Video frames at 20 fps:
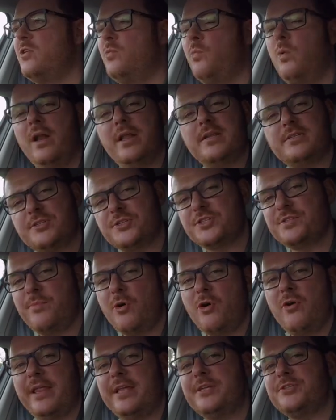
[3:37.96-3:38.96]
While it's a
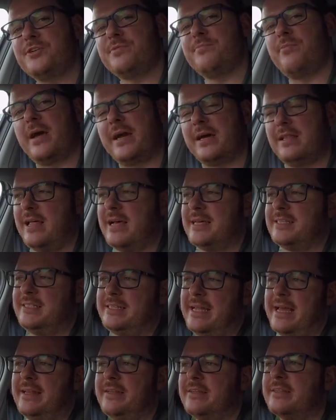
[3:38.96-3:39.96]
small engine by class
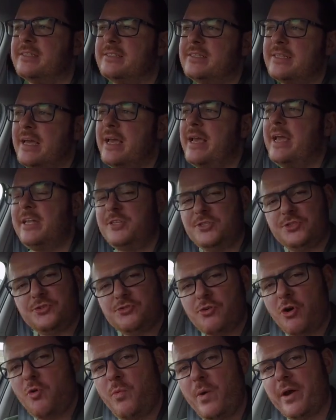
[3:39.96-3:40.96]
standards, it's
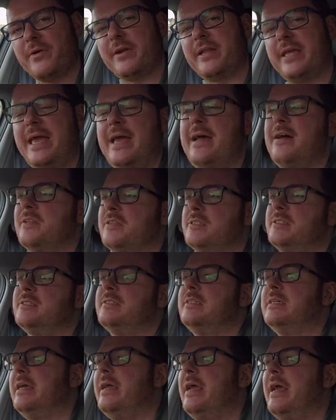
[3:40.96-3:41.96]
strong where it counts,
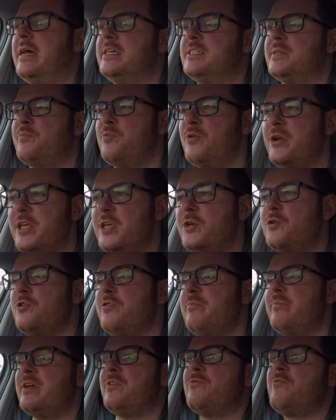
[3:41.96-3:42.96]
has a pretty
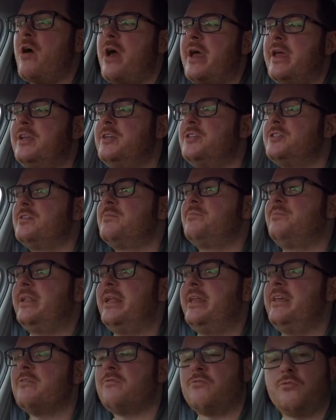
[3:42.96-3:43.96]
good mid-range and
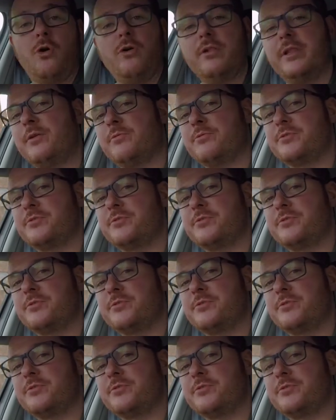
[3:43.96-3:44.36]
plenty of rolling